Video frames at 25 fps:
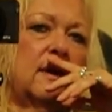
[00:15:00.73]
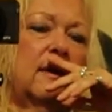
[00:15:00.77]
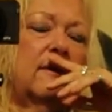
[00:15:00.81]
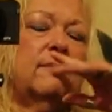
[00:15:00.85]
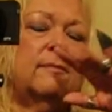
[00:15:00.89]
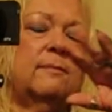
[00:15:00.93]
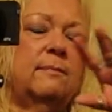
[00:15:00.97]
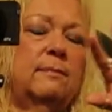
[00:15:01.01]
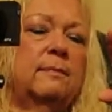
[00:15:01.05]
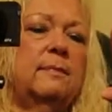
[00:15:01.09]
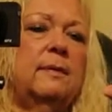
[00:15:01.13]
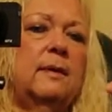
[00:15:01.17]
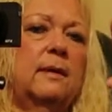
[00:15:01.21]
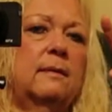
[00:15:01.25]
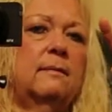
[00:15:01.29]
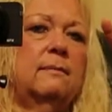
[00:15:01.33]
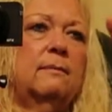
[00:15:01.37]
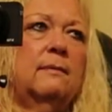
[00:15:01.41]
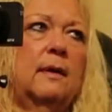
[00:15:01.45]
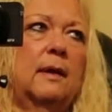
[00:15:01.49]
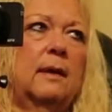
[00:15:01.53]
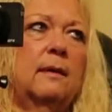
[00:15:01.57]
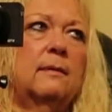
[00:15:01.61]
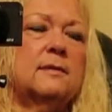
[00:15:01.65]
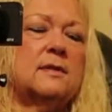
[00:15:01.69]
I've been
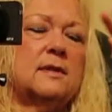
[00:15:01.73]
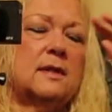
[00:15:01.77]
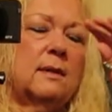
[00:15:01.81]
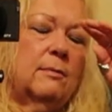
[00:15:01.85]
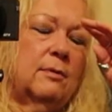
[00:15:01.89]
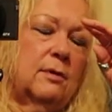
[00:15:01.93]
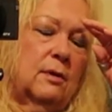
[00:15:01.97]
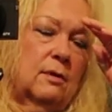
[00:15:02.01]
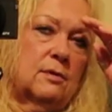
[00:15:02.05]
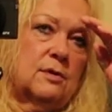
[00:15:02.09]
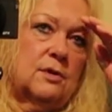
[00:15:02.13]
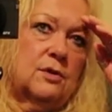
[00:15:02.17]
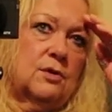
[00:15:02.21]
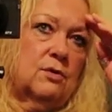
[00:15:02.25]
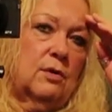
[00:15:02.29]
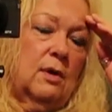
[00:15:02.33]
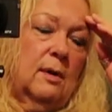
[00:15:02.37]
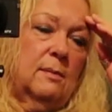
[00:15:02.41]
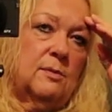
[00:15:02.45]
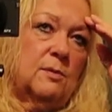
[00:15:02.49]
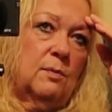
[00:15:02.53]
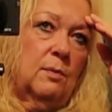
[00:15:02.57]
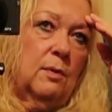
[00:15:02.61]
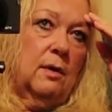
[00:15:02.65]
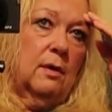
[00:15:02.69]
in some of those
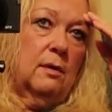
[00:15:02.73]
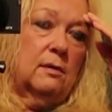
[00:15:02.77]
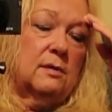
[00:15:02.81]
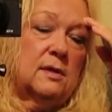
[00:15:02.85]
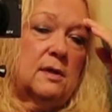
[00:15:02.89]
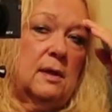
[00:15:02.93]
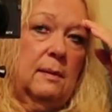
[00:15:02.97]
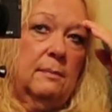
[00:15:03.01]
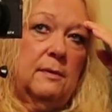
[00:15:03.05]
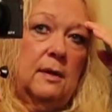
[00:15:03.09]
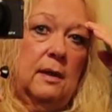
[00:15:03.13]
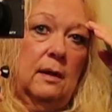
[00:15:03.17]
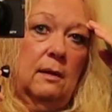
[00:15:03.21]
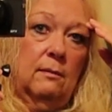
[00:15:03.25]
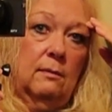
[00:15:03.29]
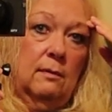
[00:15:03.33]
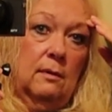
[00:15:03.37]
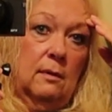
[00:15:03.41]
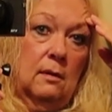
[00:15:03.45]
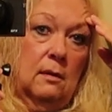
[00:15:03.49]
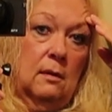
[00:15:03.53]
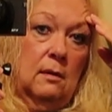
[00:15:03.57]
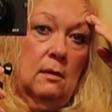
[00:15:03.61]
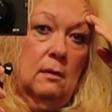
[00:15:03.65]
streams. It said yes.